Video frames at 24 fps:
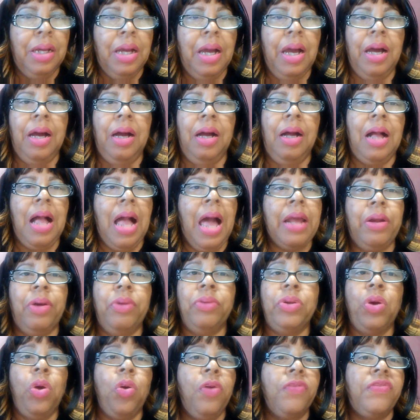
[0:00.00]
I
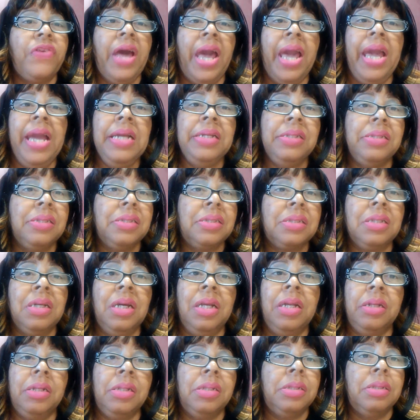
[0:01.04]
don't know if age is
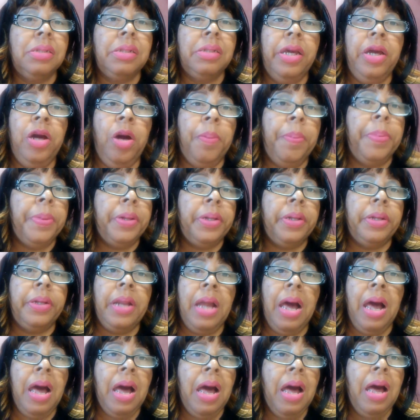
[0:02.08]
gonna help it or
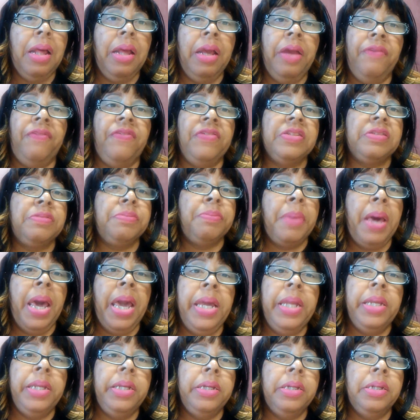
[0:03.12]
not. If it's
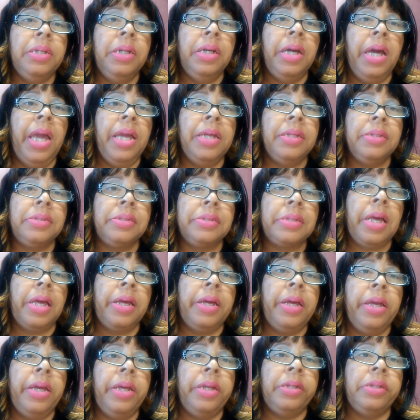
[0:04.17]
mania and
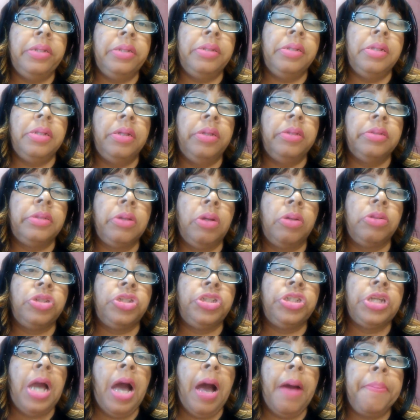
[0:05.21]

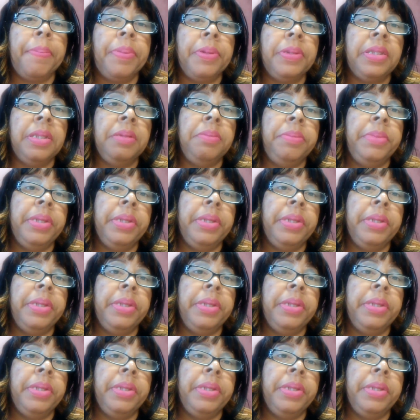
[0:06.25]
sociopathy